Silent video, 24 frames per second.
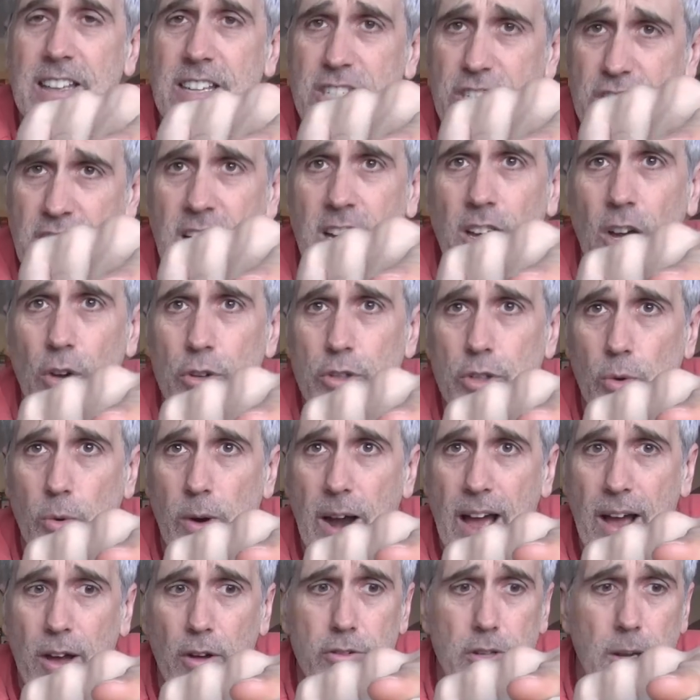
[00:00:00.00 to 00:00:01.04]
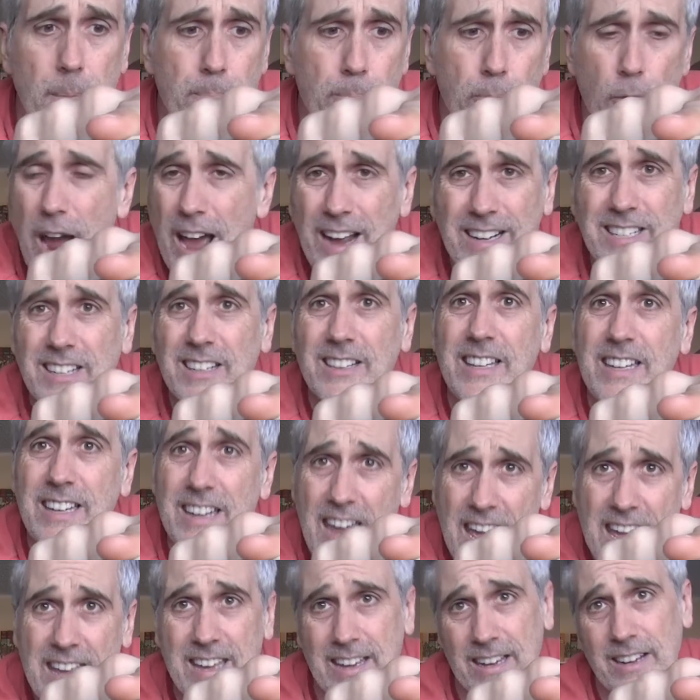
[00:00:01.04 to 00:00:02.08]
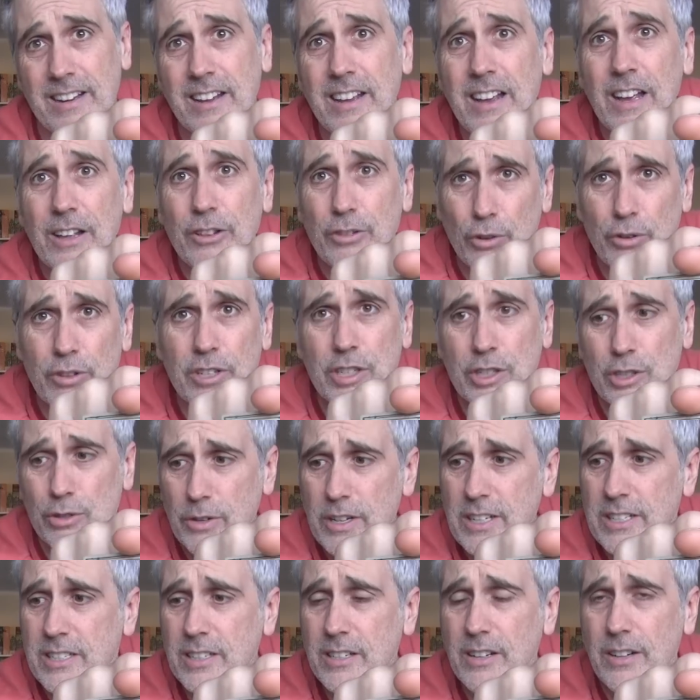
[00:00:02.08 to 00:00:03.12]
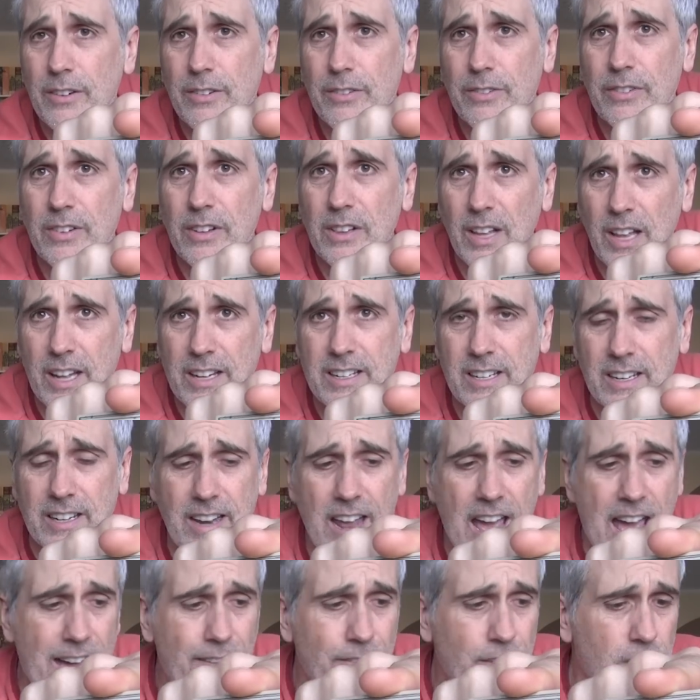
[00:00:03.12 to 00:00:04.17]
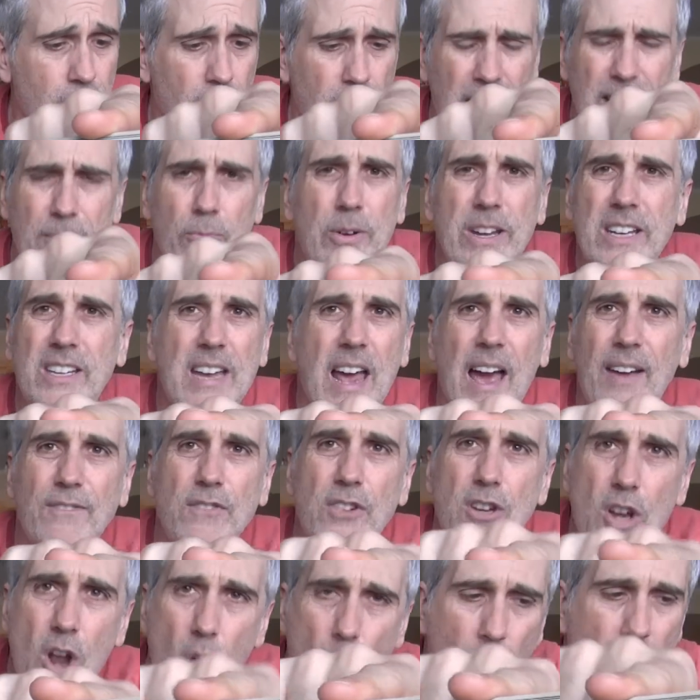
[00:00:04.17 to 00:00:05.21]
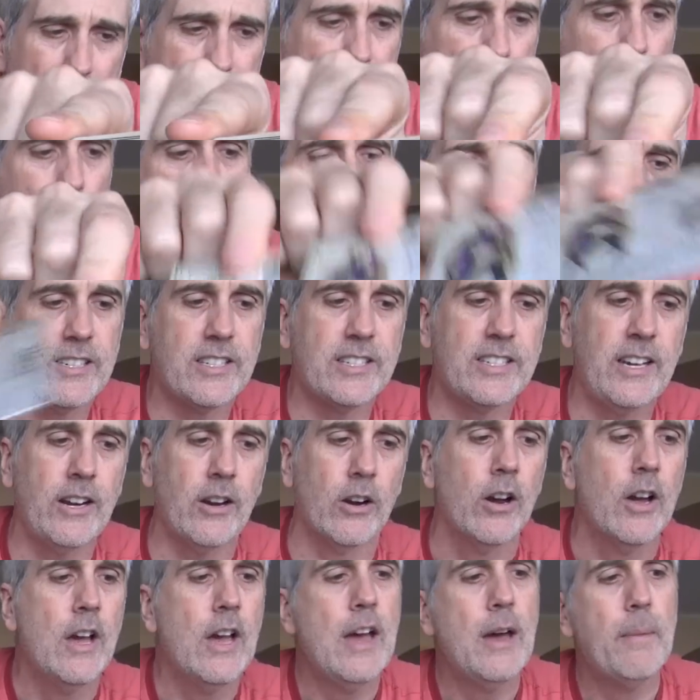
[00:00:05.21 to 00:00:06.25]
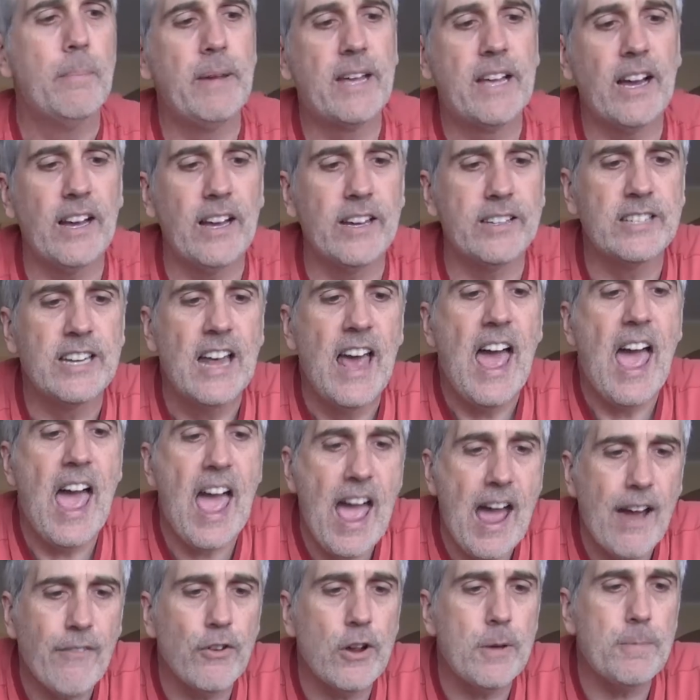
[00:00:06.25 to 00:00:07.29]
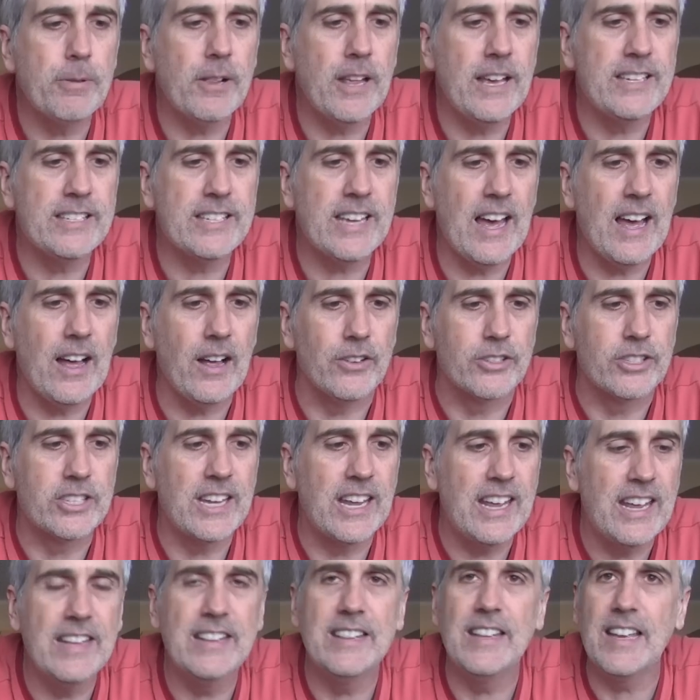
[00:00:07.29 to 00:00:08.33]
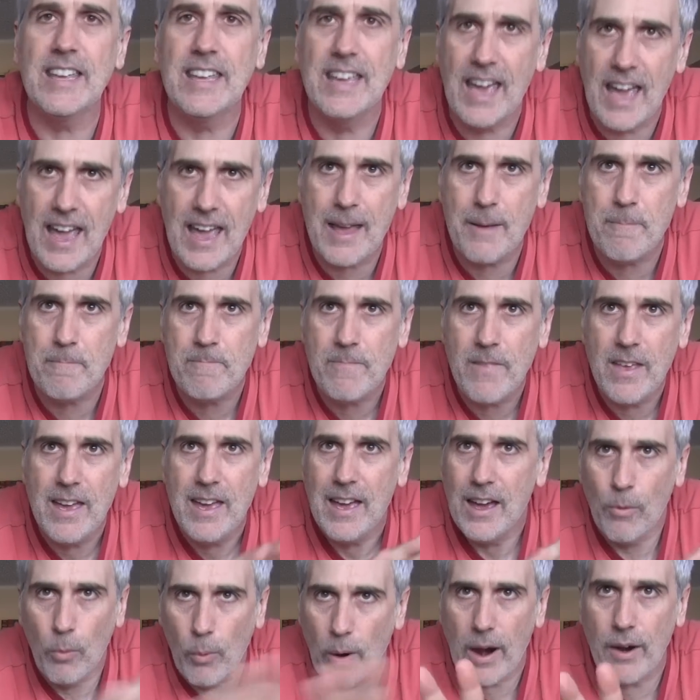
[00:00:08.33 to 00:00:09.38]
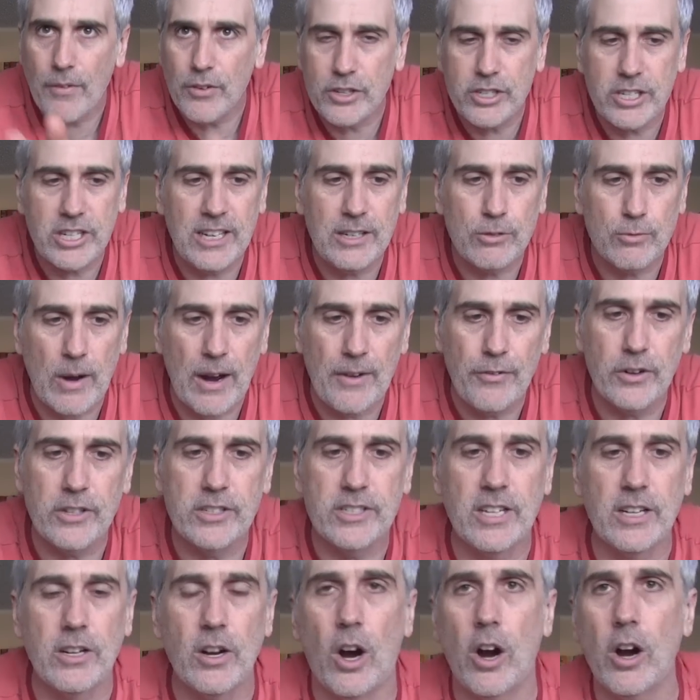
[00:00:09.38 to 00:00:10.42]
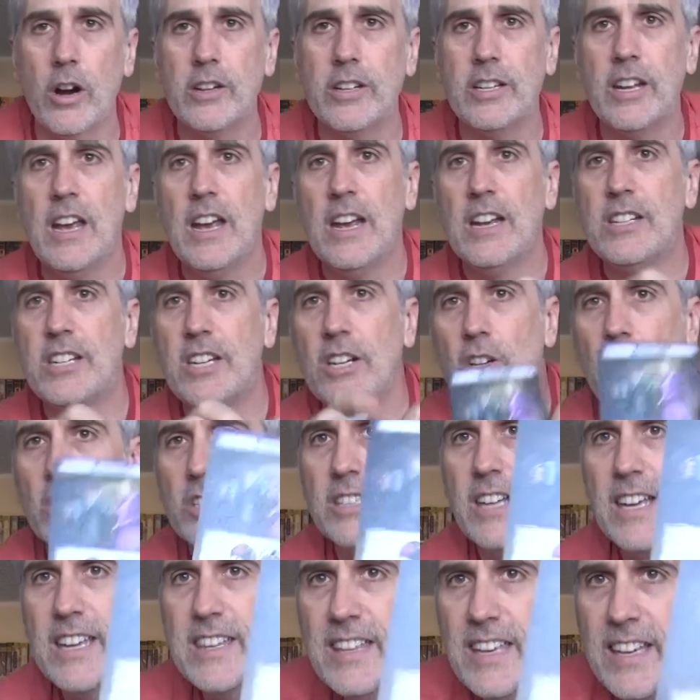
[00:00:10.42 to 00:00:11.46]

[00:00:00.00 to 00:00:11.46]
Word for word: that she goes around practically naked through the streets of London having her, and we have no idea why this is here, because every place else in the game, wherever she's referenced in art, she looks like